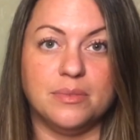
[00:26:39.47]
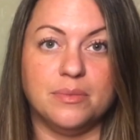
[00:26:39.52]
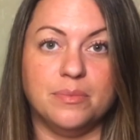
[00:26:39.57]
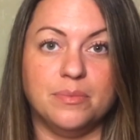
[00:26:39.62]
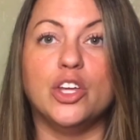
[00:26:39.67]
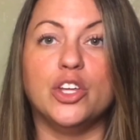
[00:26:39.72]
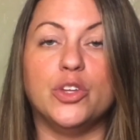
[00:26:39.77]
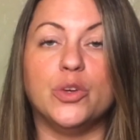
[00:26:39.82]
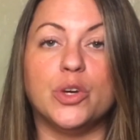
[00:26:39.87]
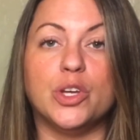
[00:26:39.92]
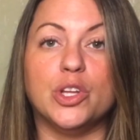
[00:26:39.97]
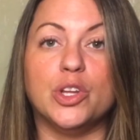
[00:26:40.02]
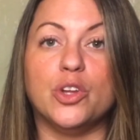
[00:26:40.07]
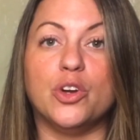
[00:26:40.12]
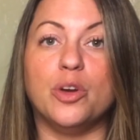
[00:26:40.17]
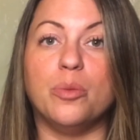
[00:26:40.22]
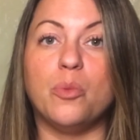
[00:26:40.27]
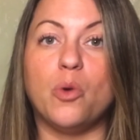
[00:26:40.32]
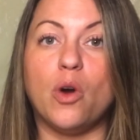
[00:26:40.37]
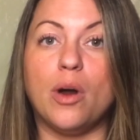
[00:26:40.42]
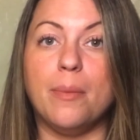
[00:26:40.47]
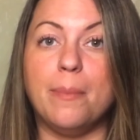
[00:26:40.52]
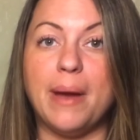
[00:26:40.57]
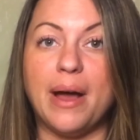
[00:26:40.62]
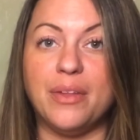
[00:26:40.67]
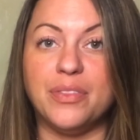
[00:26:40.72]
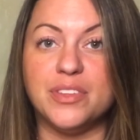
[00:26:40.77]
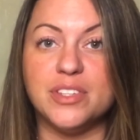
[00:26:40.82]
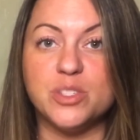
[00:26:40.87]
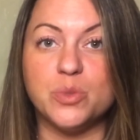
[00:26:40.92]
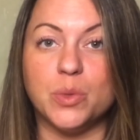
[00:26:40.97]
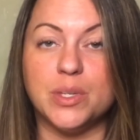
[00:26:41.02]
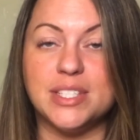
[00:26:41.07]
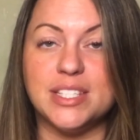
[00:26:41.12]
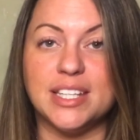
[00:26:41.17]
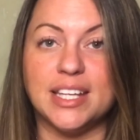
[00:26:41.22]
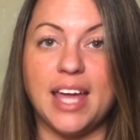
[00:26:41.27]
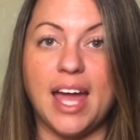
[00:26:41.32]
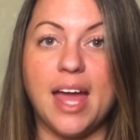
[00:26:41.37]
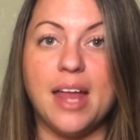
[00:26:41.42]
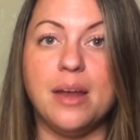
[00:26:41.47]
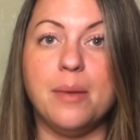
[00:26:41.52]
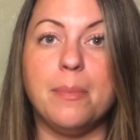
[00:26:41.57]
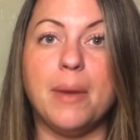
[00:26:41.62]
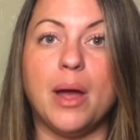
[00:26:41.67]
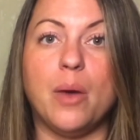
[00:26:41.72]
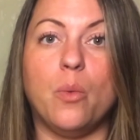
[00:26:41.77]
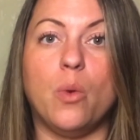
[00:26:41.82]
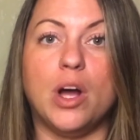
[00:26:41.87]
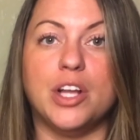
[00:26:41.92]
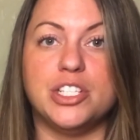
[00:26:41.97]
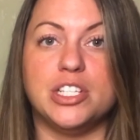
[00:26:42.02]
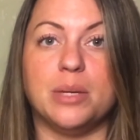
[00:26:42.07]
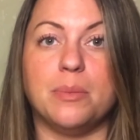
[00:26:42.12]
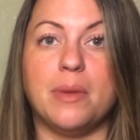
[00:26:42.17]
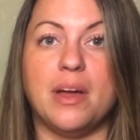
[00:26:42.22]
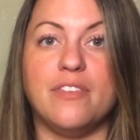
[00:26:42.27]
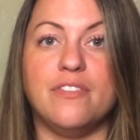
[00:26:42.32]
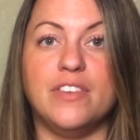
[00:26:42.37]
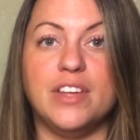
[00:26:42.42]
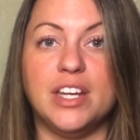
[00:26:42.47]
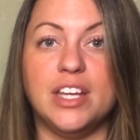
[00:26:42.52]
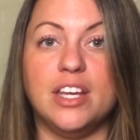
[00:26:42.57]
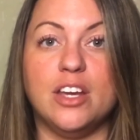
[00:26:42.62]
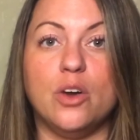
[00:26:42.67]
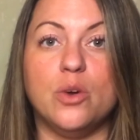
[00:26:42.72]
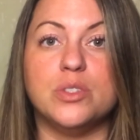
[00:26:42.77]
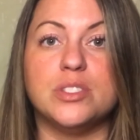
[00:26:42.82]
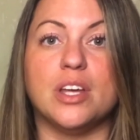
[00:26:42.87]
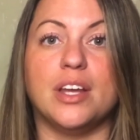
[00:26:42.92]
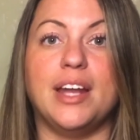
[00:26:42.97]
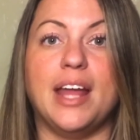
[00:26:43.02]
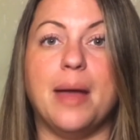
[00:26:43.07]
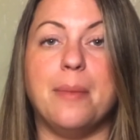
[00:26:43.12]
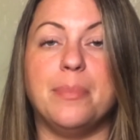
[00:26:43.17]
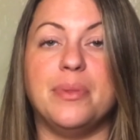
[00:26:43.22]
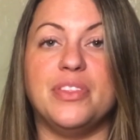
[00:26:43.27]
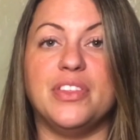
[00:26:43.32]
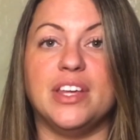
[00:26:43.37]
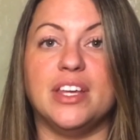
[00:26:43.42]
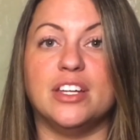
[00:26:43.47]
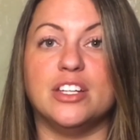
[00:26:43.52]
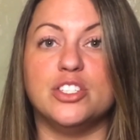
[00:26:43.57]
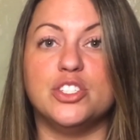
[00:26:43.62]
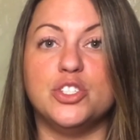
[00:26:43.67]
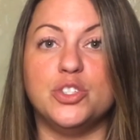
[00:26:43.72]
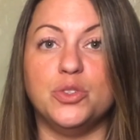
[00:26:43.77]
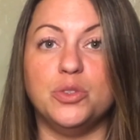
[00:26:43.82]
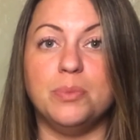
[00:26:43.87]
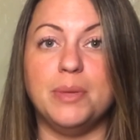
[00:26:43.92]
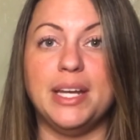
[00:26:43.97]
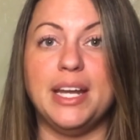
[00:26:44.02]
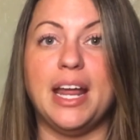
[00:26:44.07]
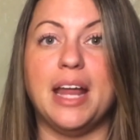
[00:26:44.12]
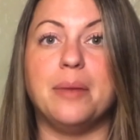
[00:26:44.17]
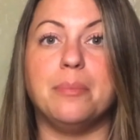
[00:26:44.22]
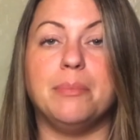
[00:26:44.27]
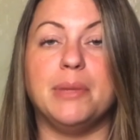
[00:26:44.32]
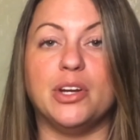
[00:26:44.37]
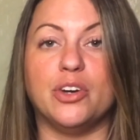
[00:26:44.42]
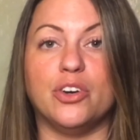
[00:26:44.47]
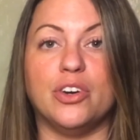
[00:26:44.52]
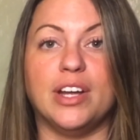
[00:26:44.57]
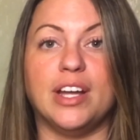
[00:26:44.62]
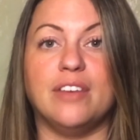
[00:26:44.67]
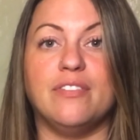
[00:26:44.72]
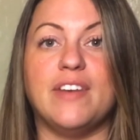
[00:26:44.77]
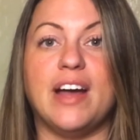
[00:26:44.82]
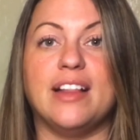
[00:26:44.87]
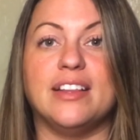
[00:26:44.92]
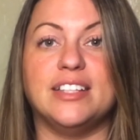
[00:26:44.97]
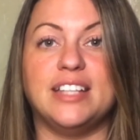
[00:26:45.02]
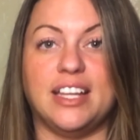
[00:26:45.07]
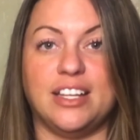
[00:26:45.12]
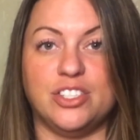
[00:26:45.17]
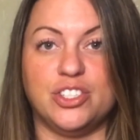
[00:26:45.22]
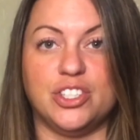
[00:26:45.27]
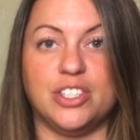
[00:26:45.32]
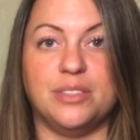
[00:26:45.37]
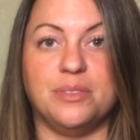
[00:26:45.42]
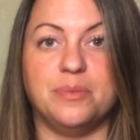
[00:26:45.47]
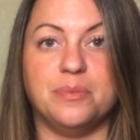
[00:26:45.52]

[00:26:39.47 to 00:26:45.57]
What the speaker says: You can learn more about this once again by watching my videos on empathy and attunement and mirroring and validation.